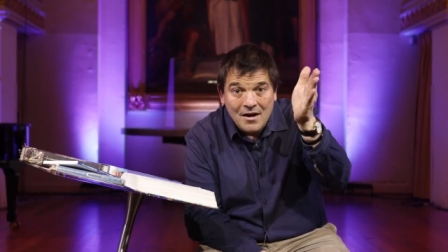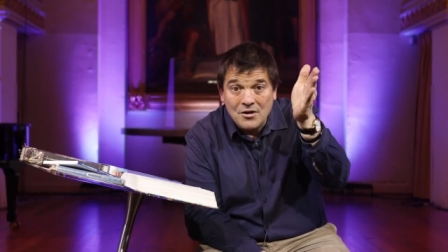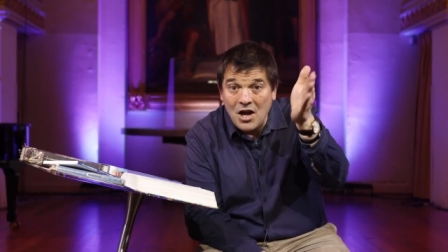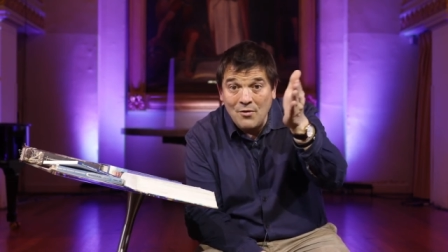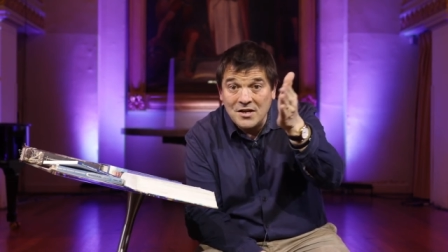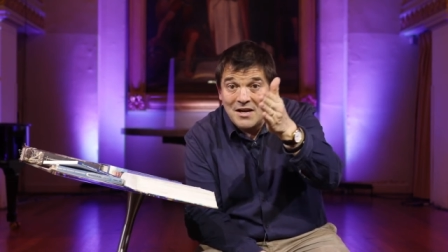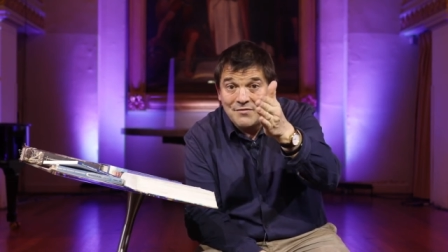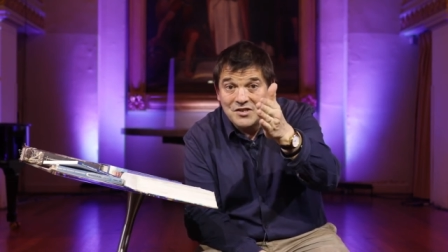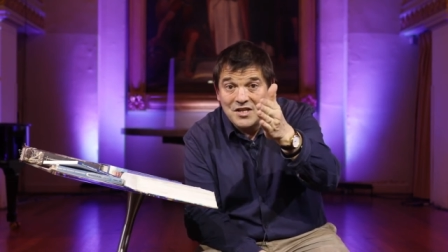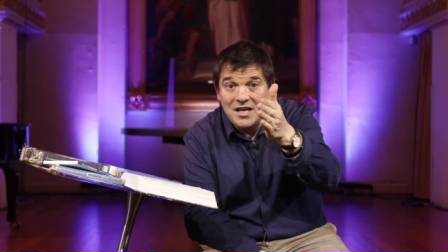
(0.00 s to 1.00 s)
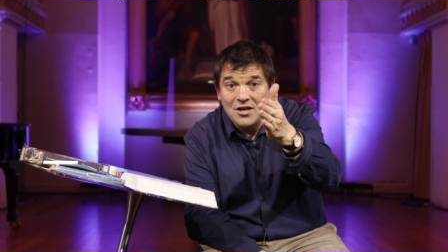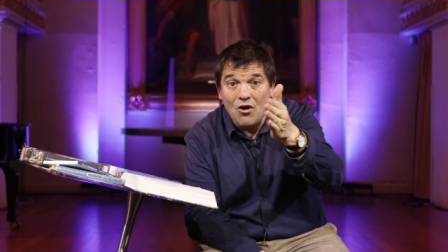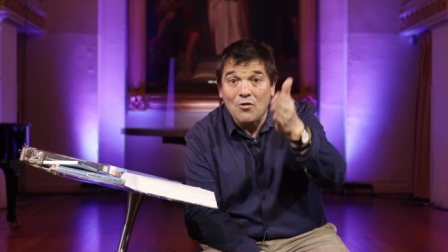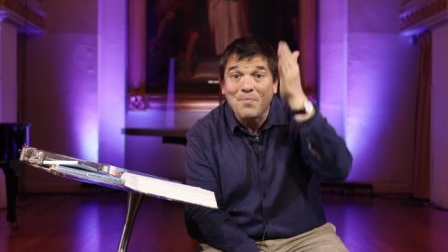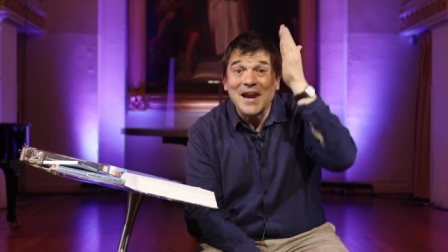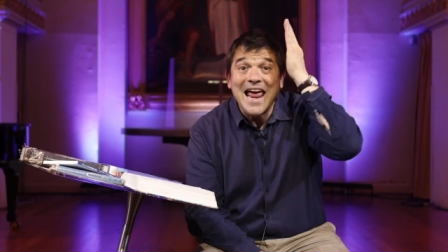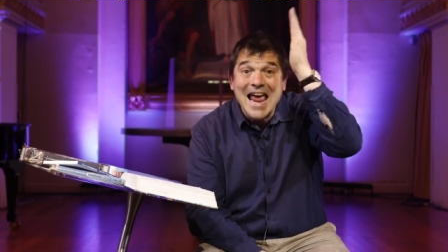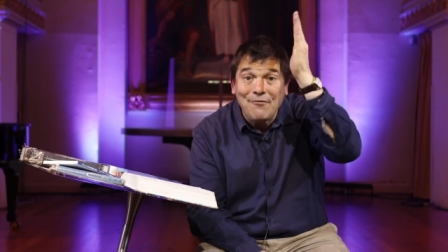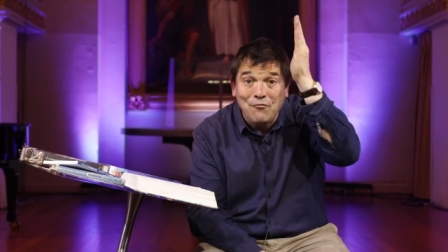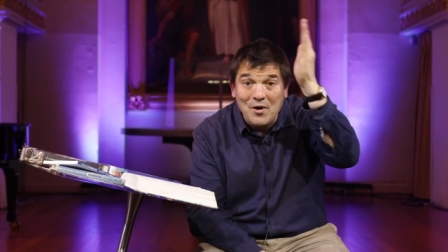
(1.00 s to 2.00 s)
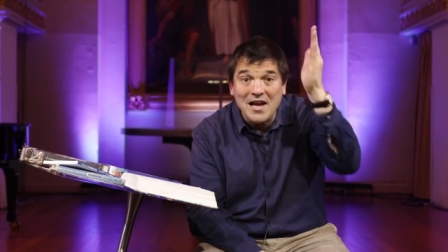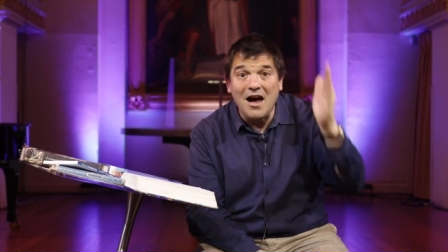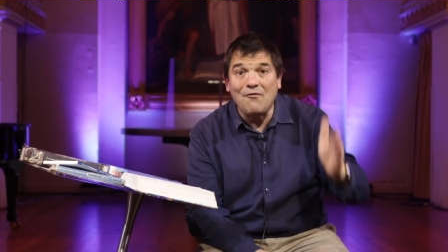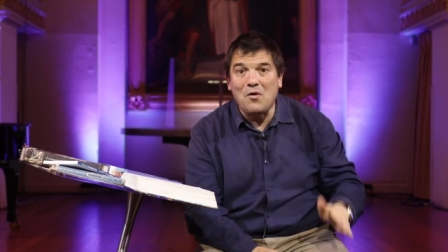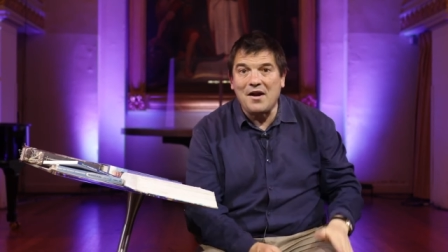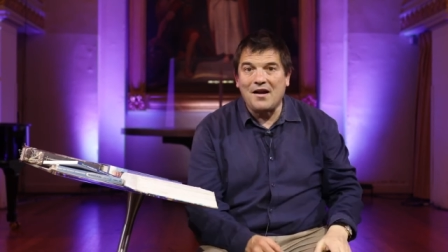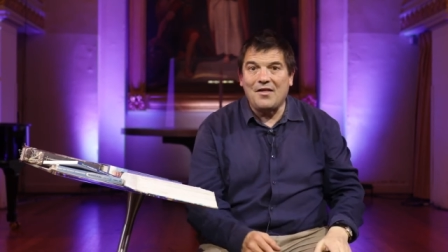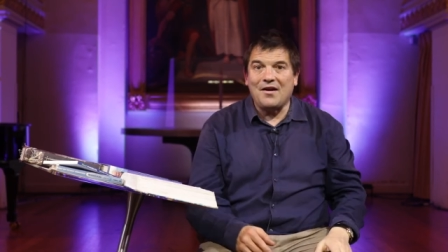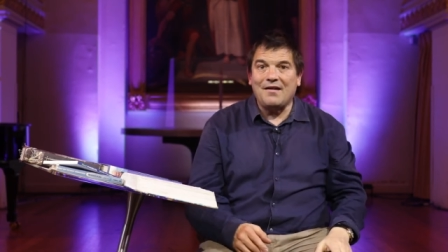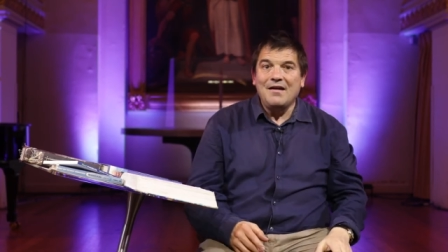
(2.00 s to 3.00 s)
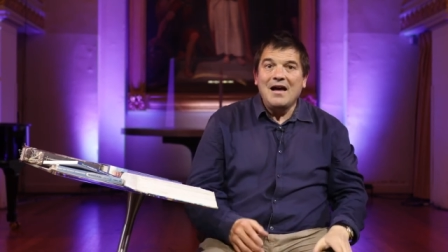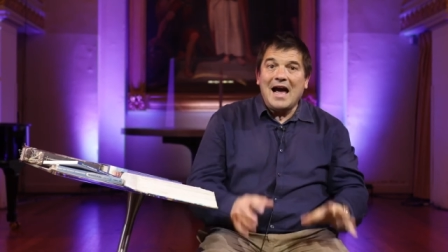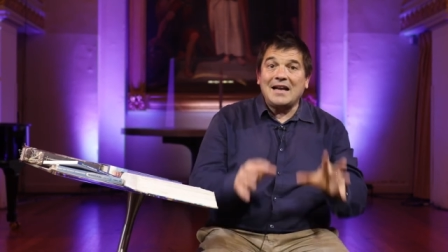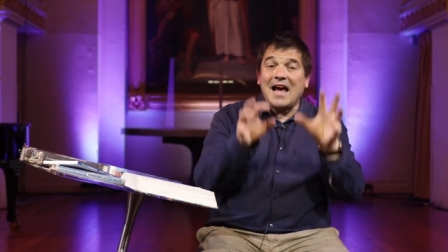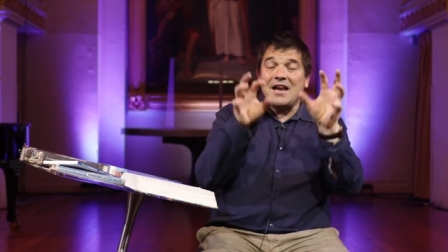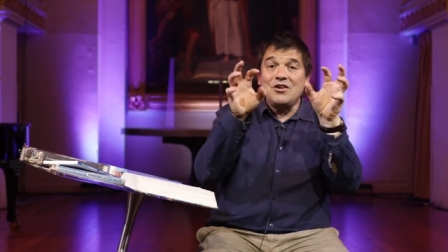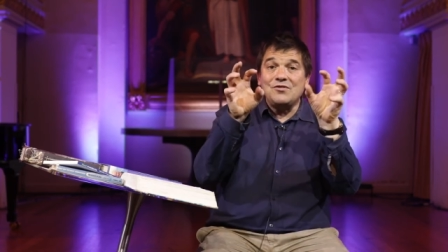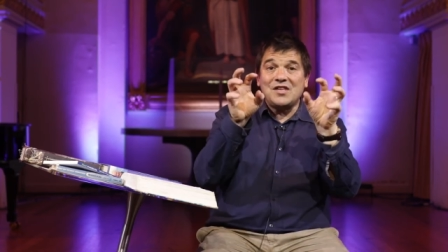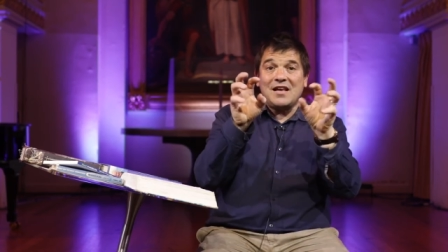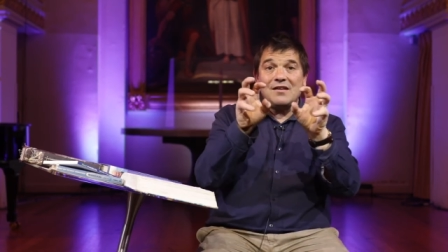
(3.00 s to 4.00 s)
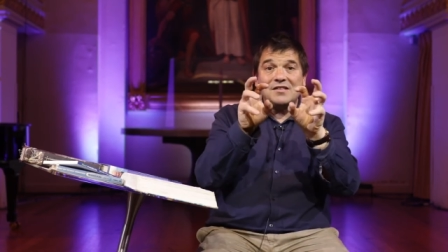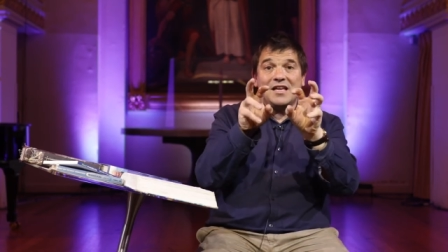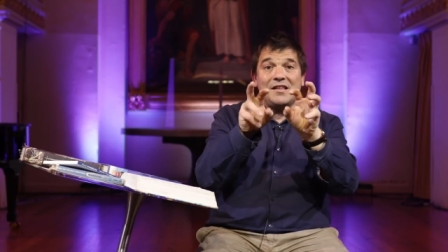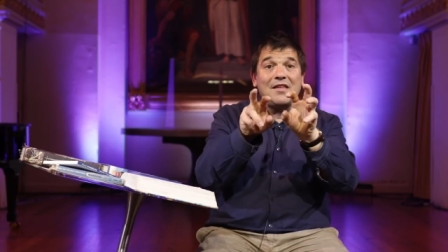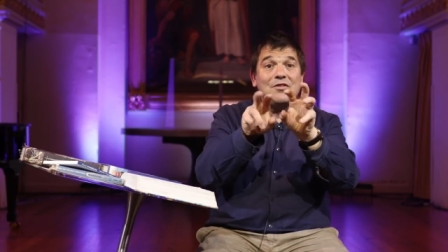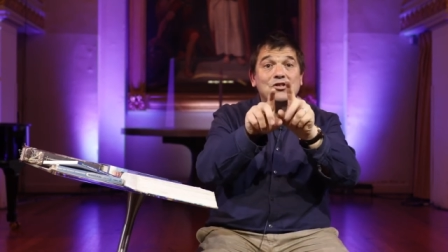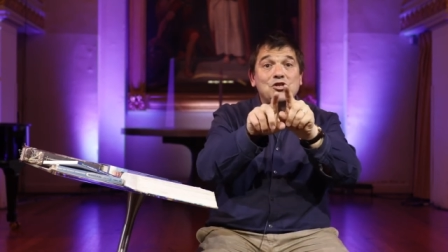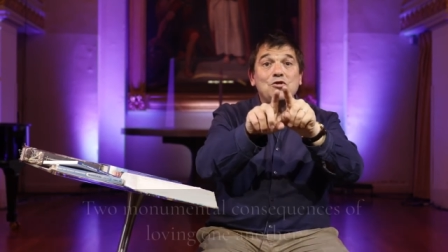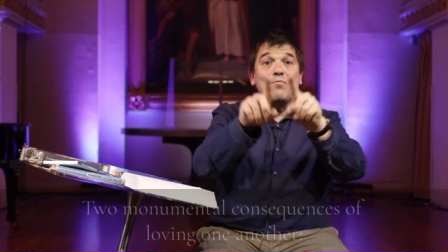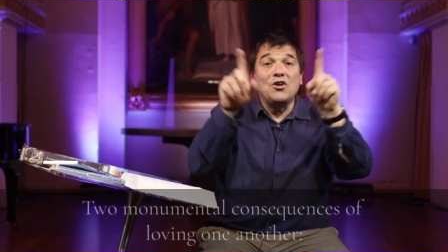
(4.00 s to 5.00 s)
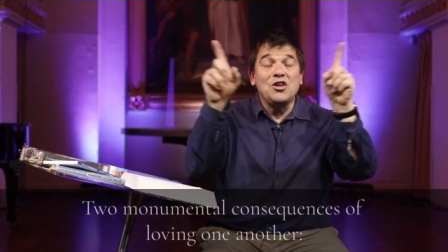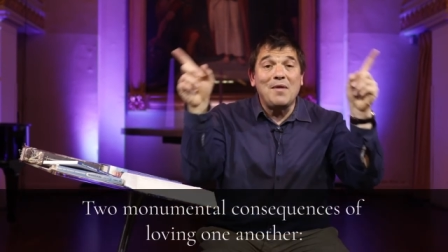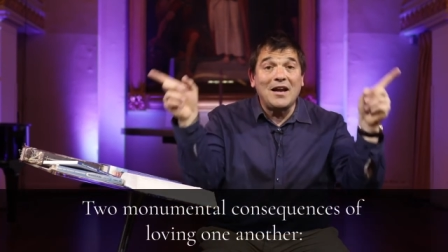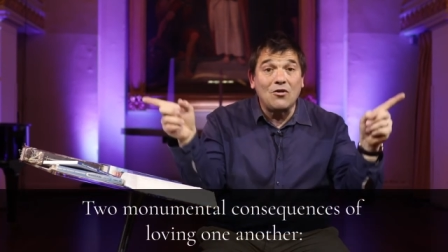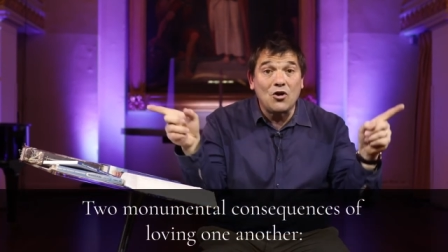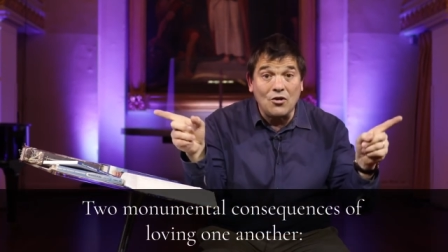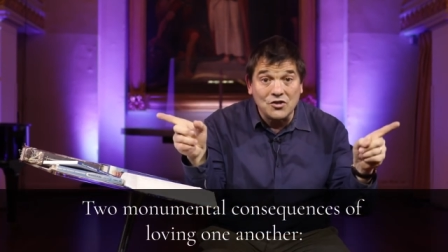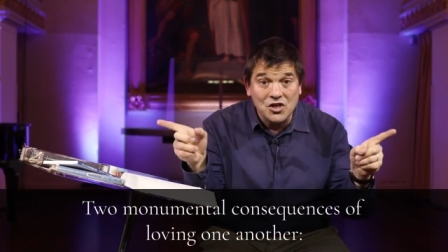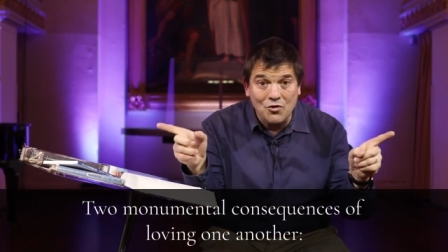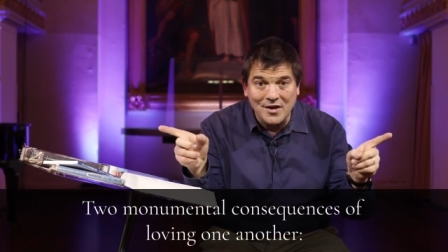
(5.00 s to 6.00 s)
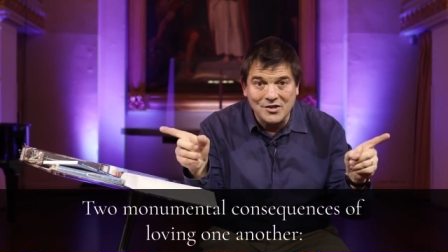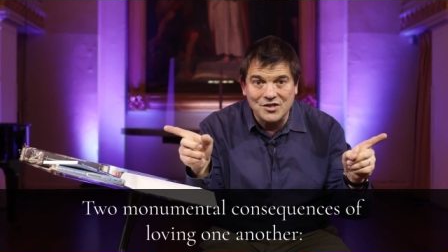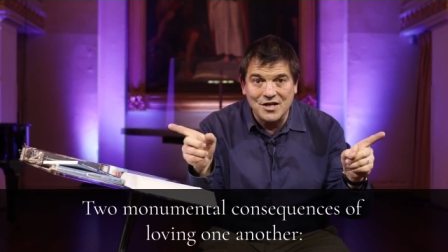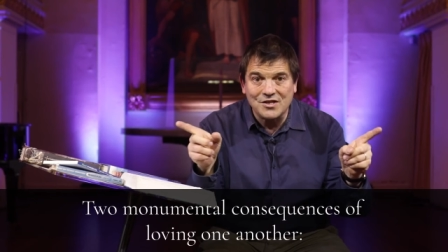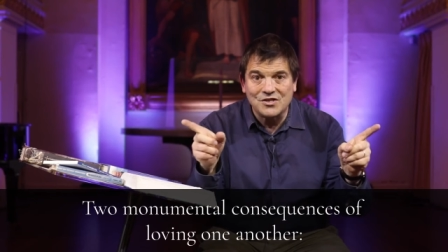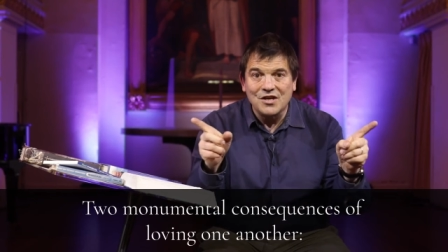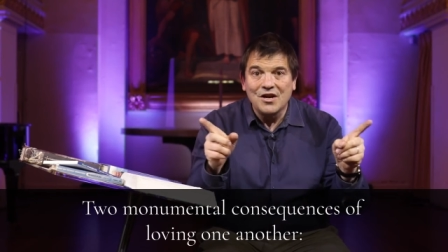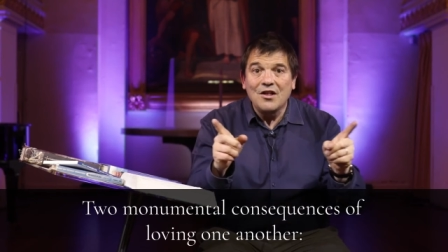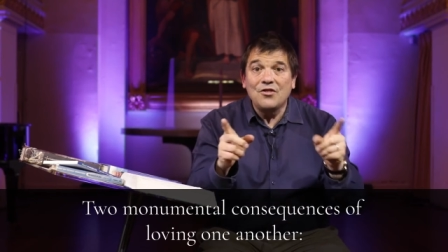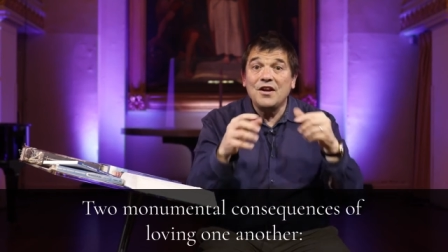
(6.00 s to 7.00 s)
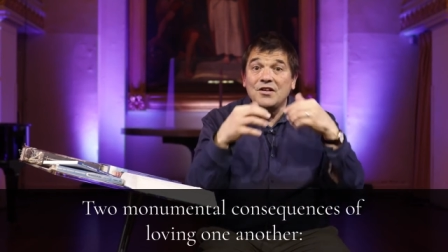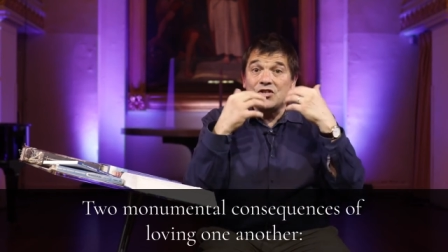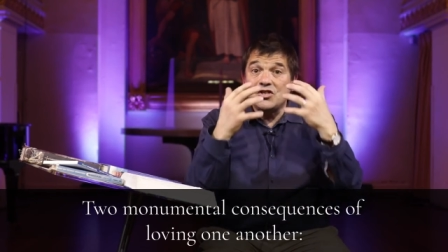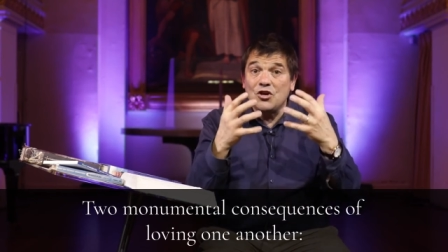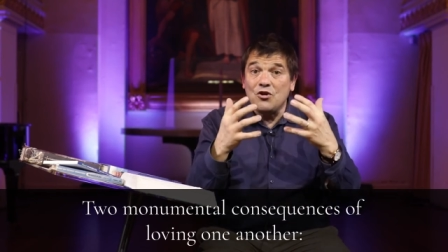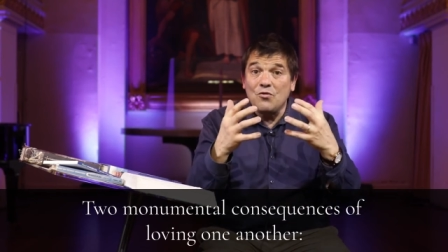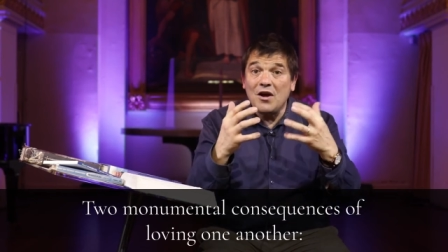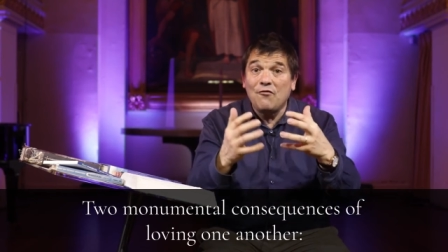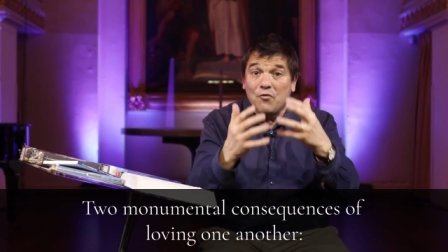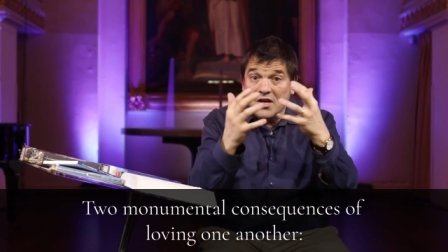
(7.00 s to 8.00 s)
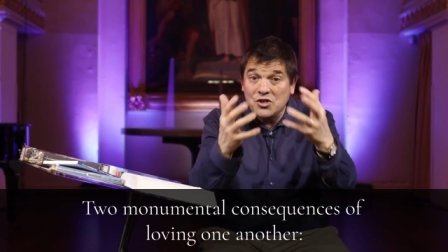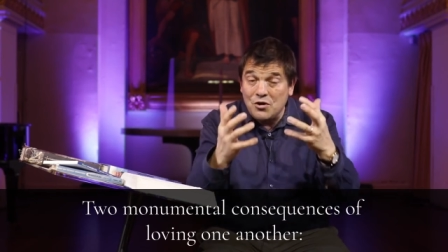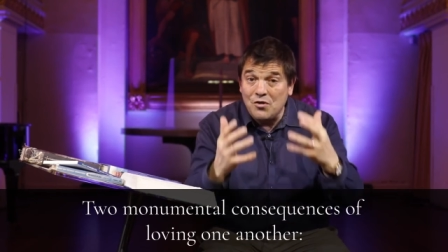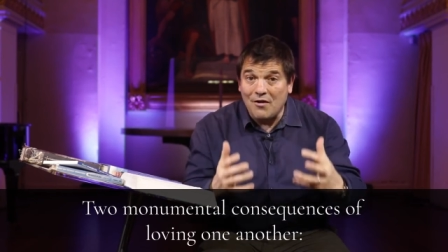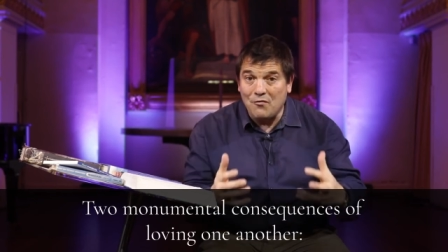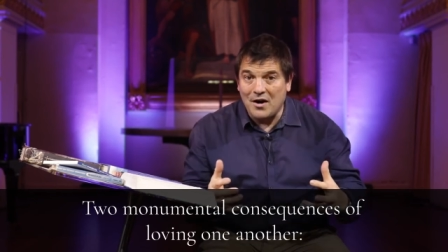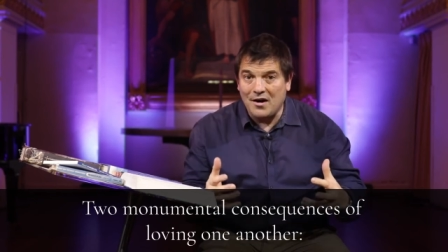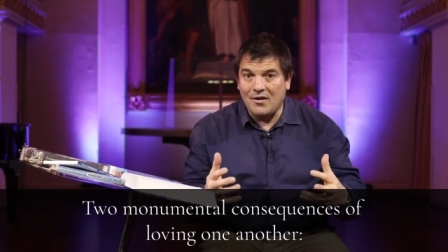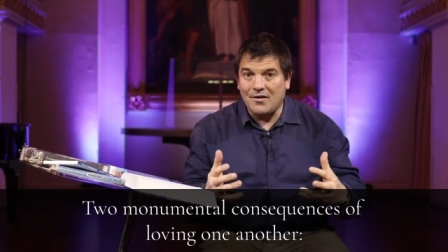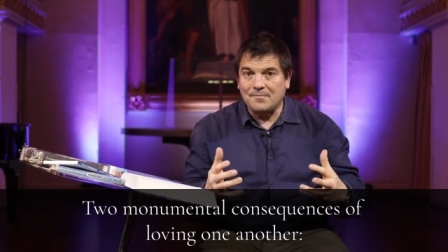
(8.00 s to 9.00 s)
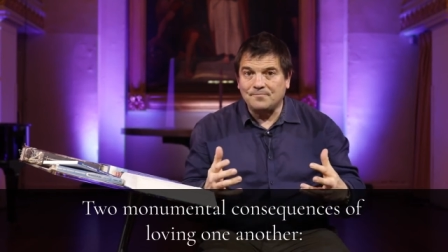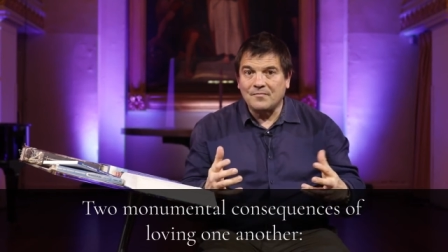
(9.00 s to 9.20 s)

no one has ever seen God, but if we love one another. And can you see then the two monumental consequences that ensue if we do love one another?